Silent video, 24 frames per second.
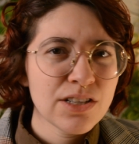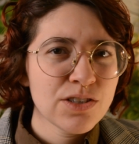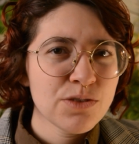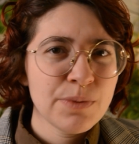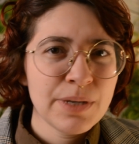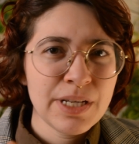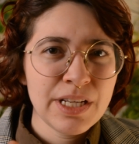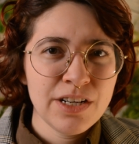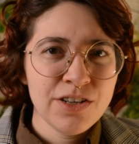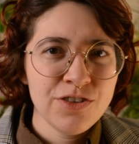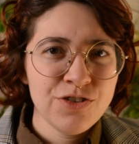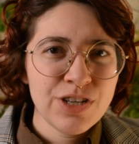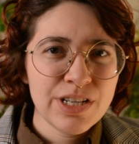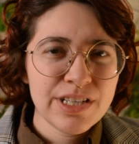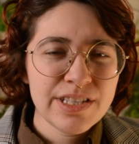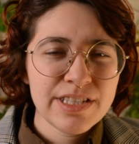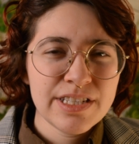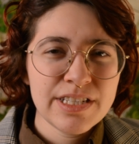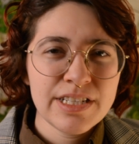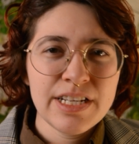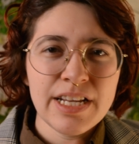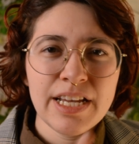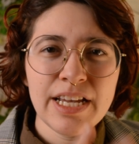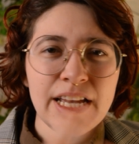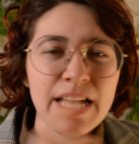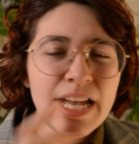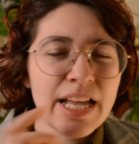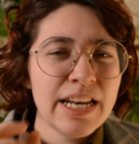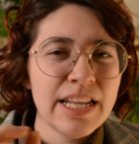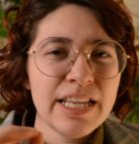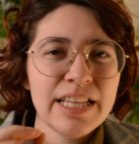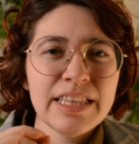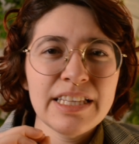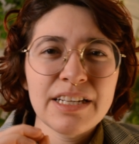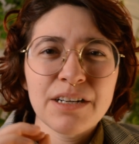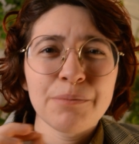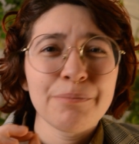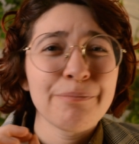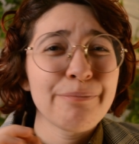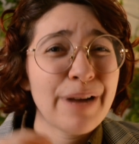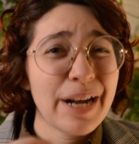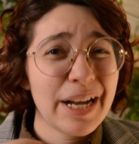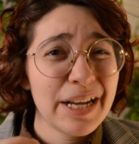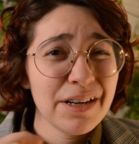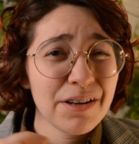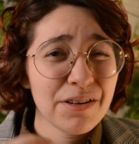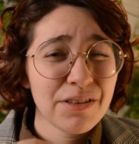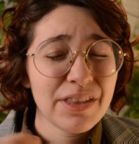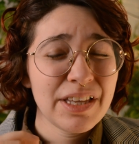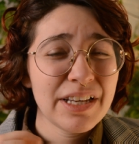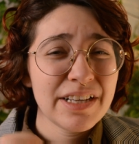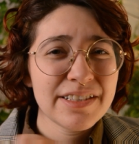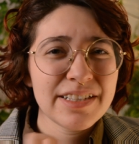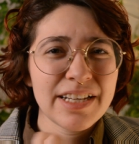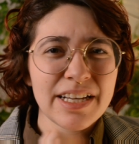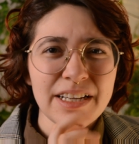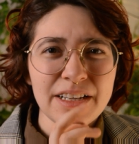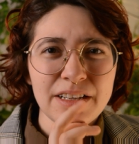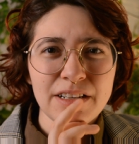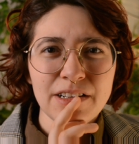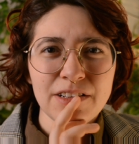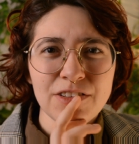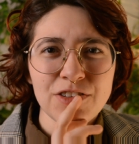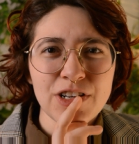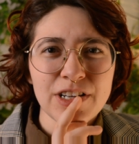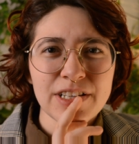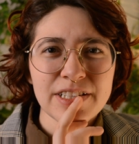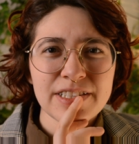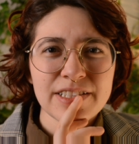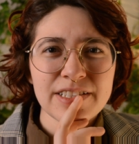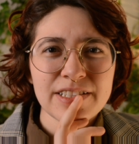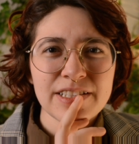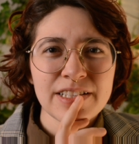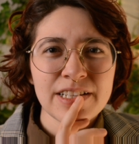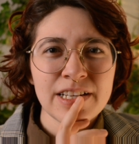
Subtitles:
we can adjust today? Any little minor things I can adjust?